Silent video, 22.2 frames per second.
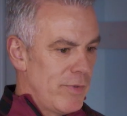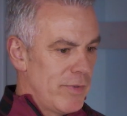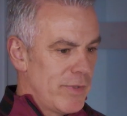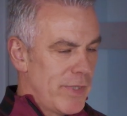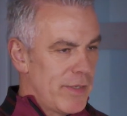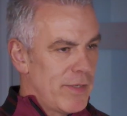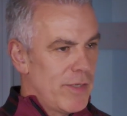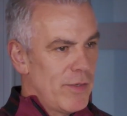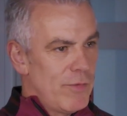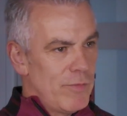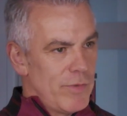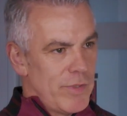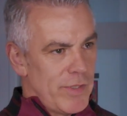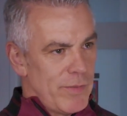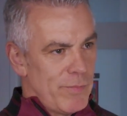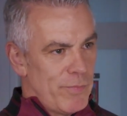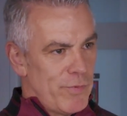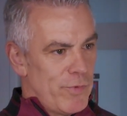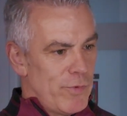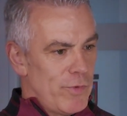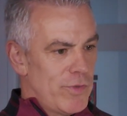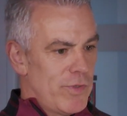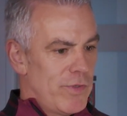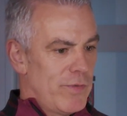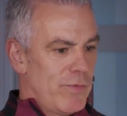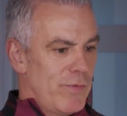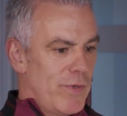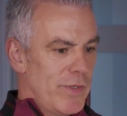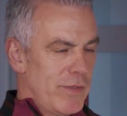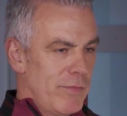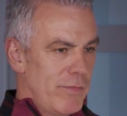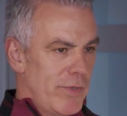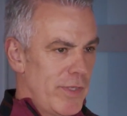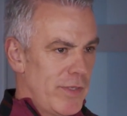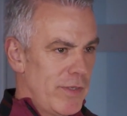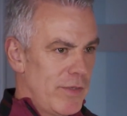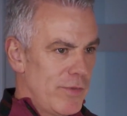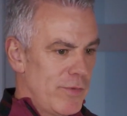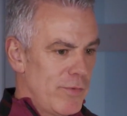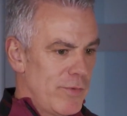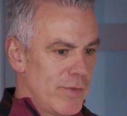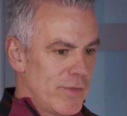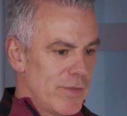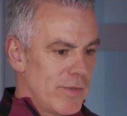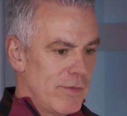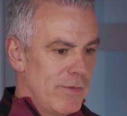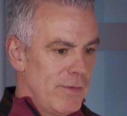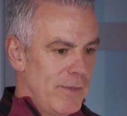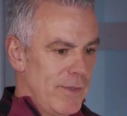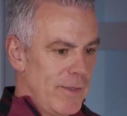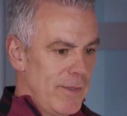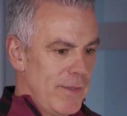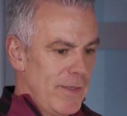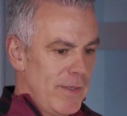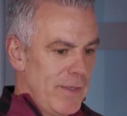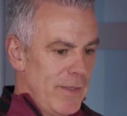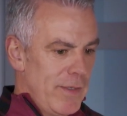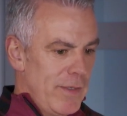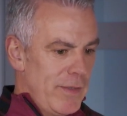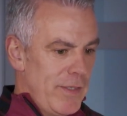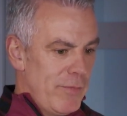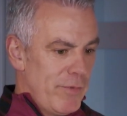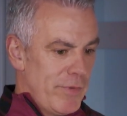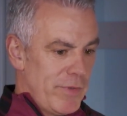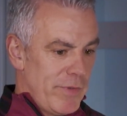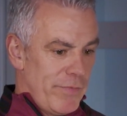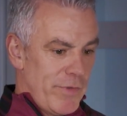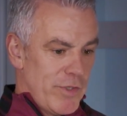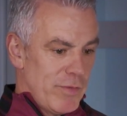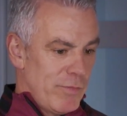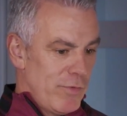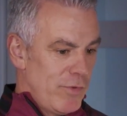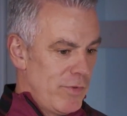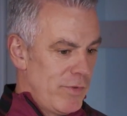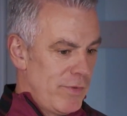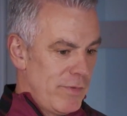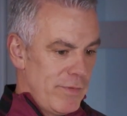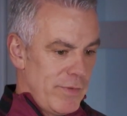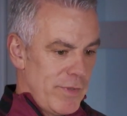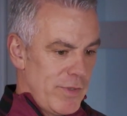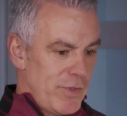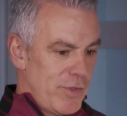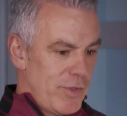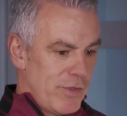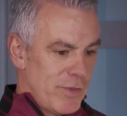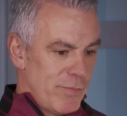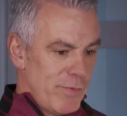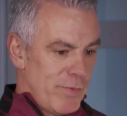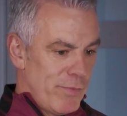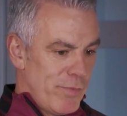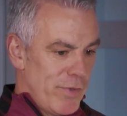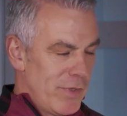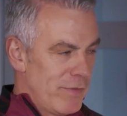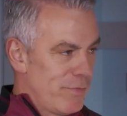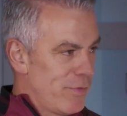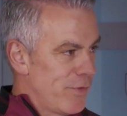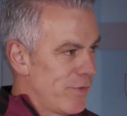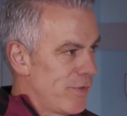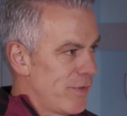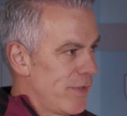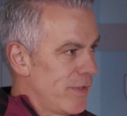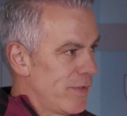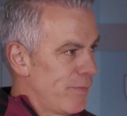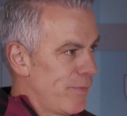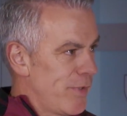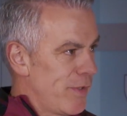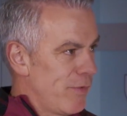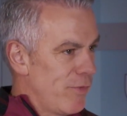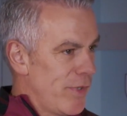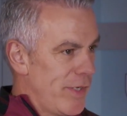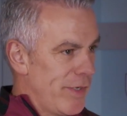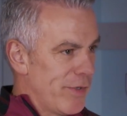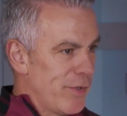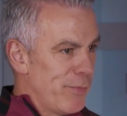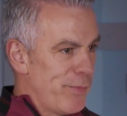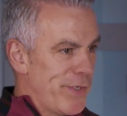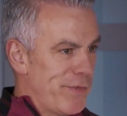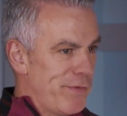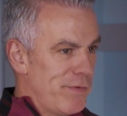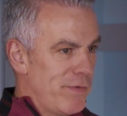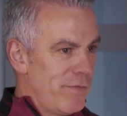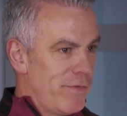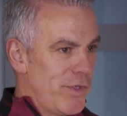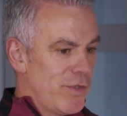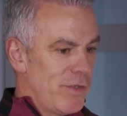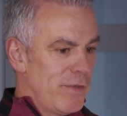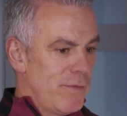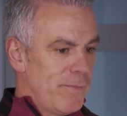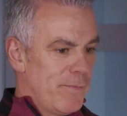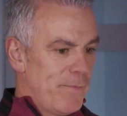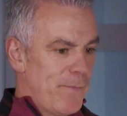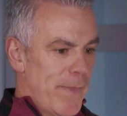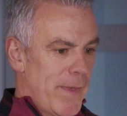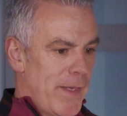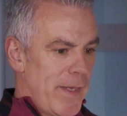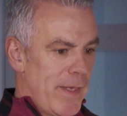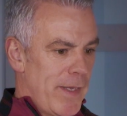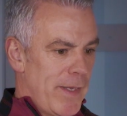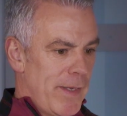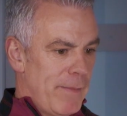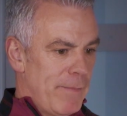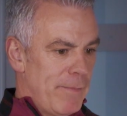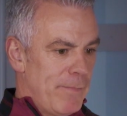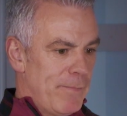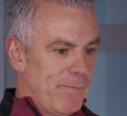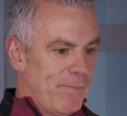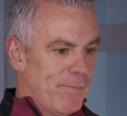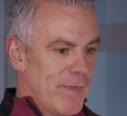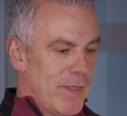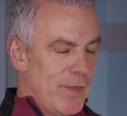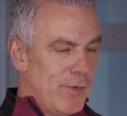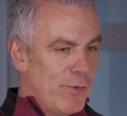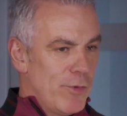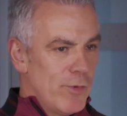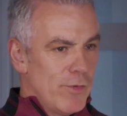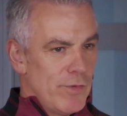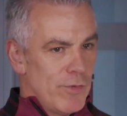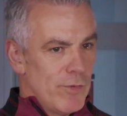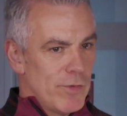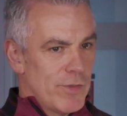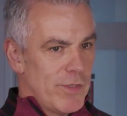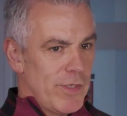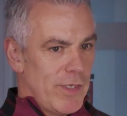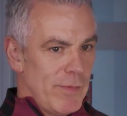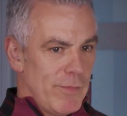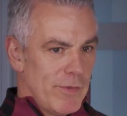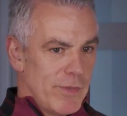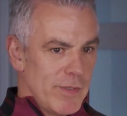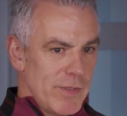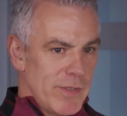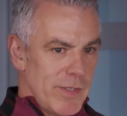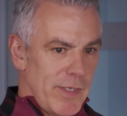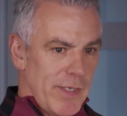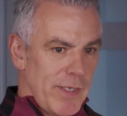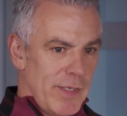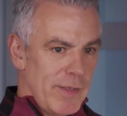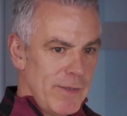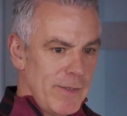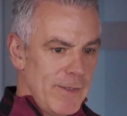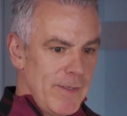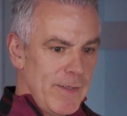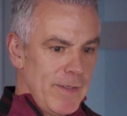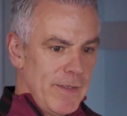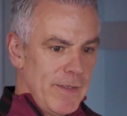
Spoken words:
about that. How do you approach it? What way do you do it? So I think with Division 1 this year has been brilliant for us. It's been a really competitive division. No team can say,